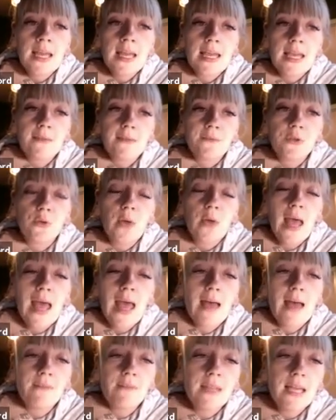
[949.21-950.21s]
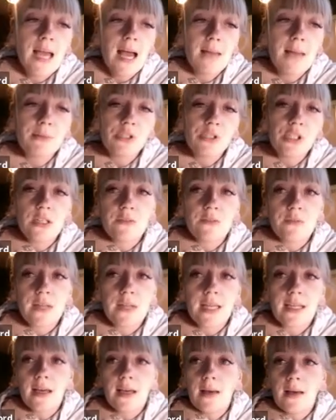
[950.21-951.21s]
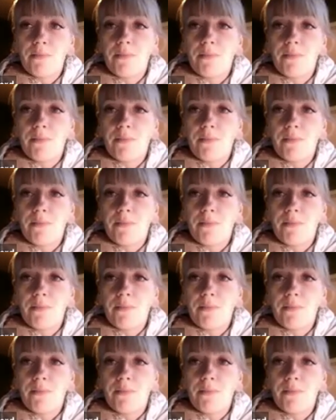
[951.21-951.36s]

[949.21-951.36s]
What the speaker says: If you have the option of like a